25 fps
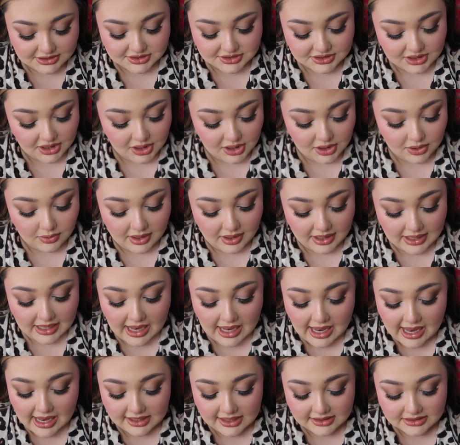so I
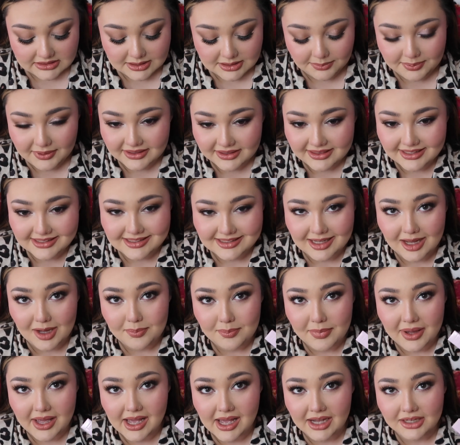had to pick these
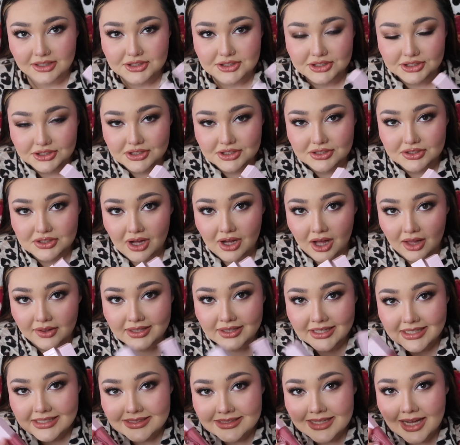up. I actually just got
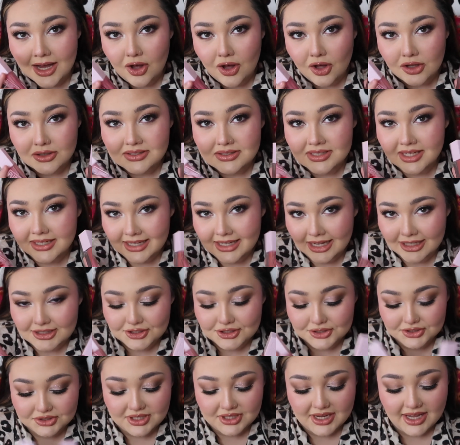these at Ulta
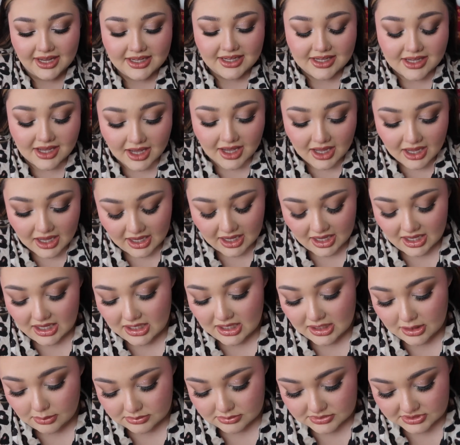yesterday. So
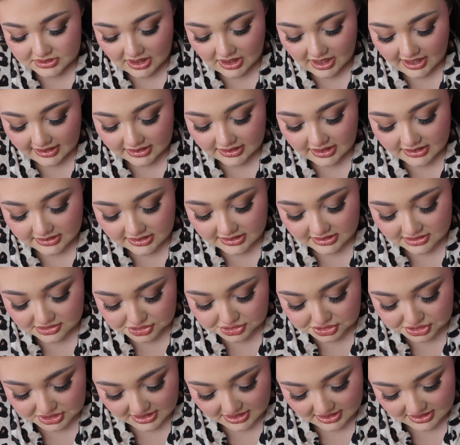I got the
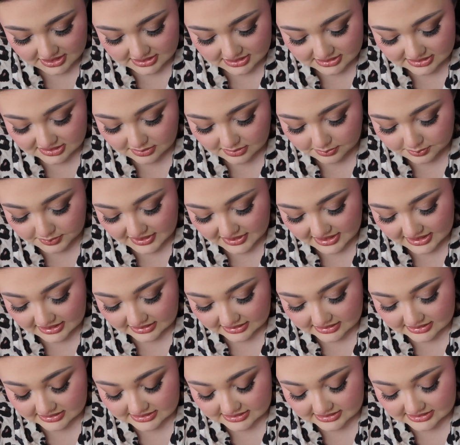shades
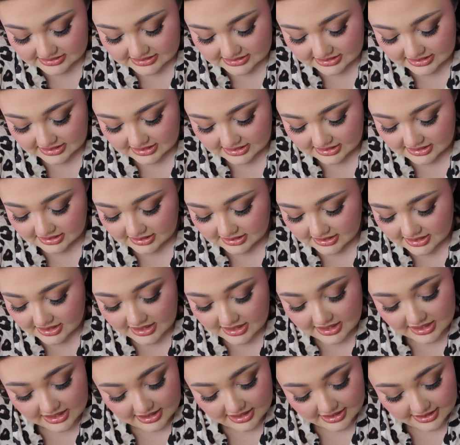Pink Sting
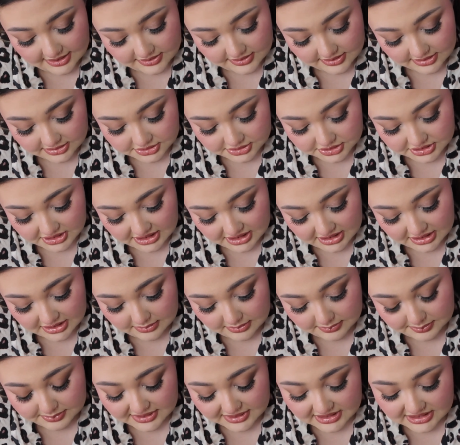and the
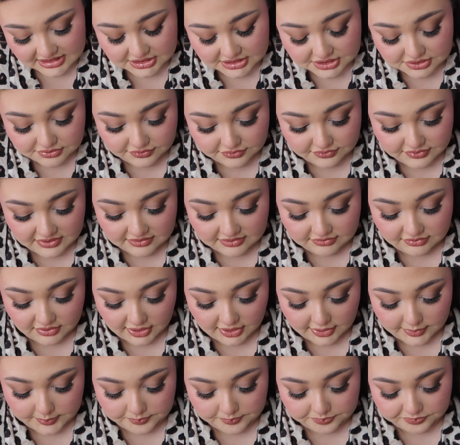shade Peach
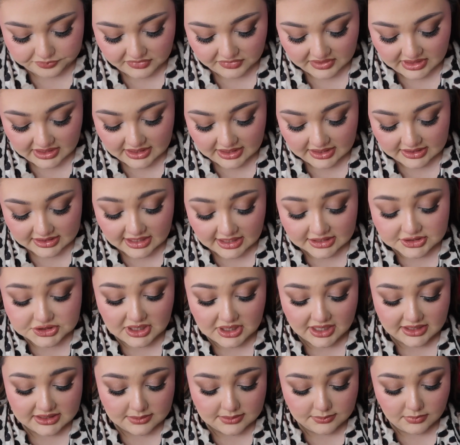Fever, and I
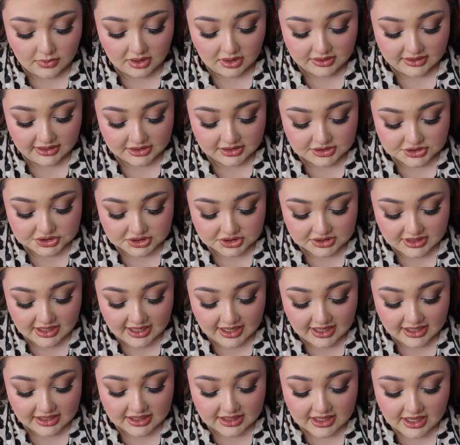tried them on
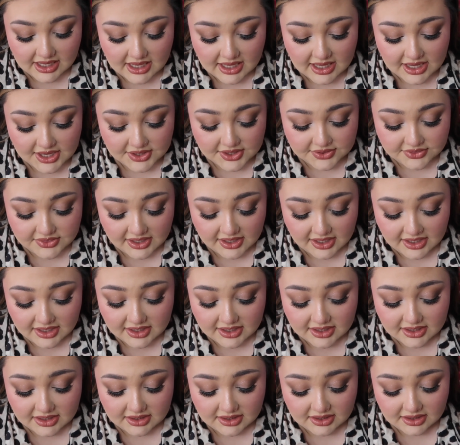yesterday.
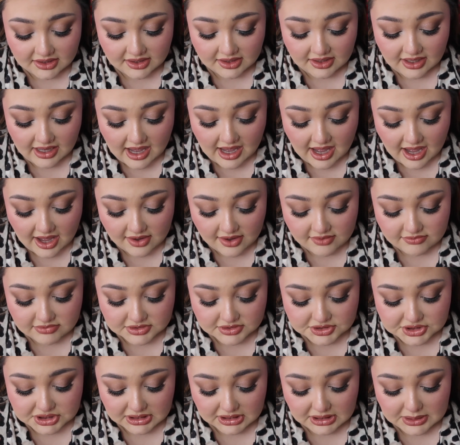They
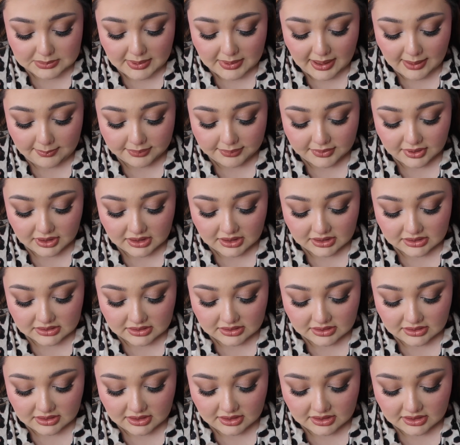have chili pepper